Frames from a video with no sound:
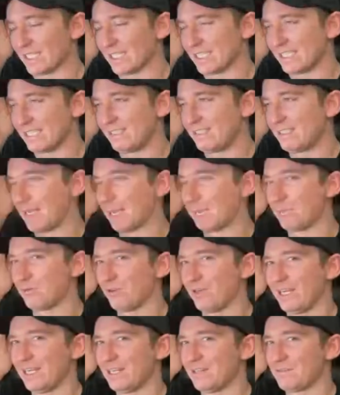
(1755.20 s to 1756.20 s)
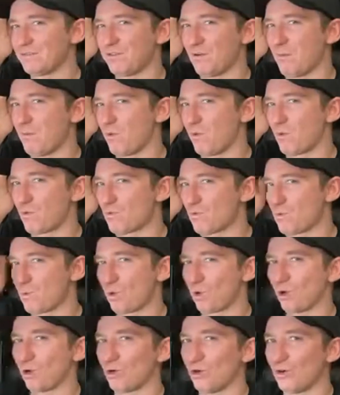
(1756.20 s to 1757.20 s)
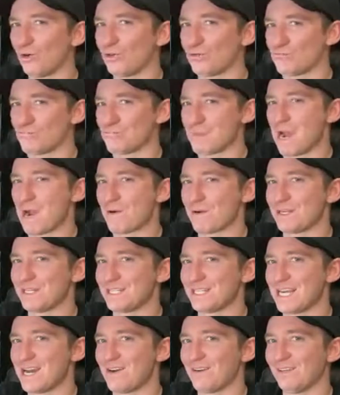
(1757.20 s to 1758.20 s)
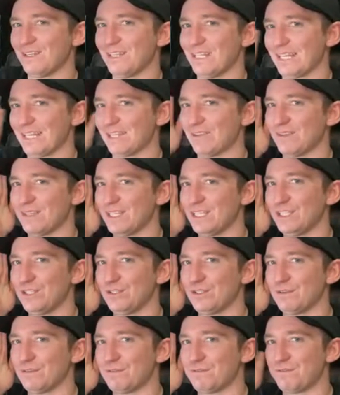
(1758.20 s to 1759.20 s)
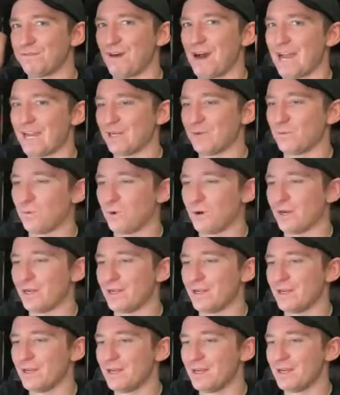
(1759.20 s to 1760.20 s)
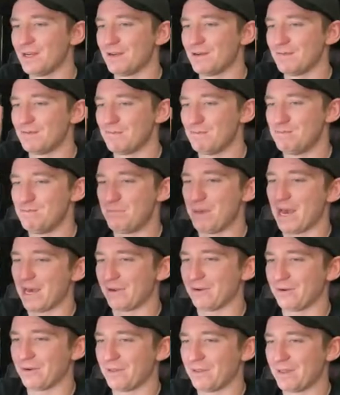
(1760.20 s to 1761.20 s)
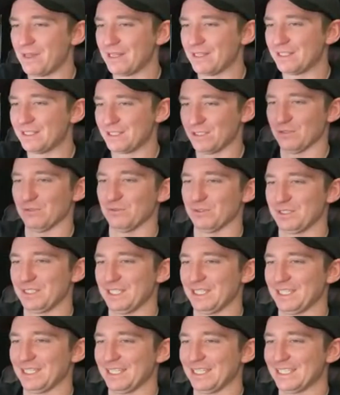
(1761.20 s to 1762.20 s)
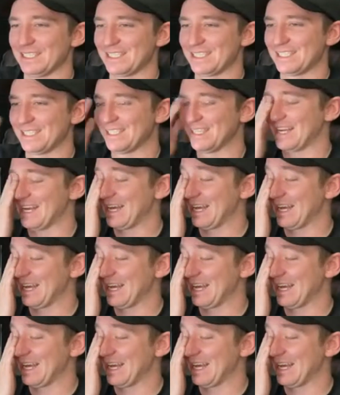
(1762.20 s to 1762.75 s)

I guess separated from the world mountain town, I don't think you can find one better than Silverton. It's